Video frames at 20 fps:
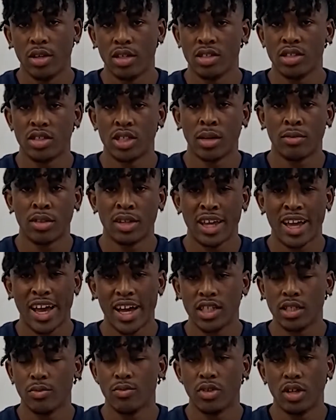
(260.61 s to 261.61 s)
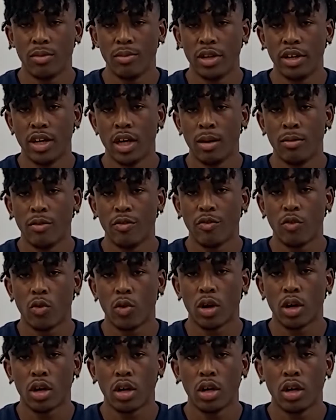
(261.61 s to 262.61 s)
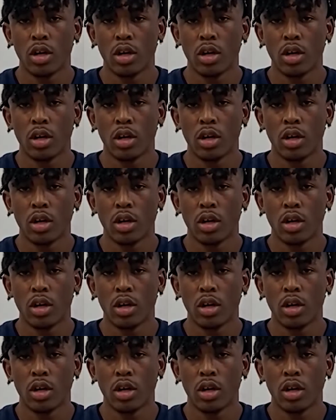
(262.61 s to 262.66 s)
This is something that hasn't really been done before.